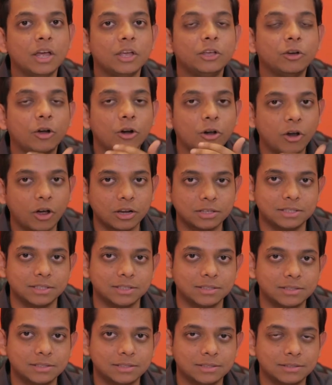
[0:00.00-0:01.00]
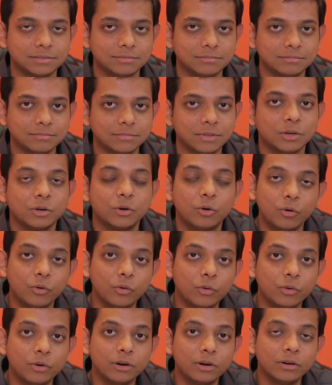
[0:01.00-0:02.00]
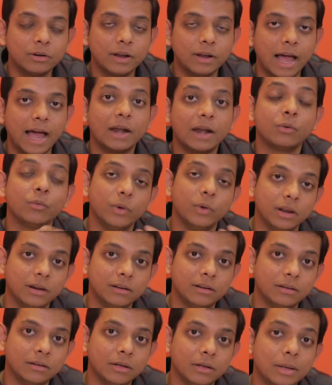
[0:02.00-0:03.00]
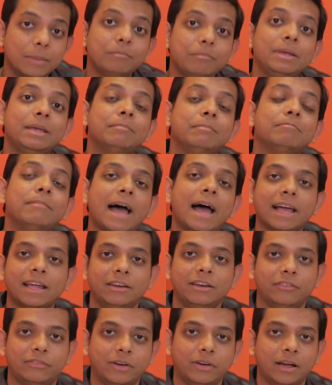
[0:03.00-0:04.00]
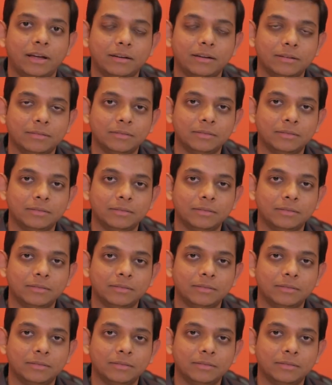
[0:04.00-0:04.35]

your losses could and will be magnified.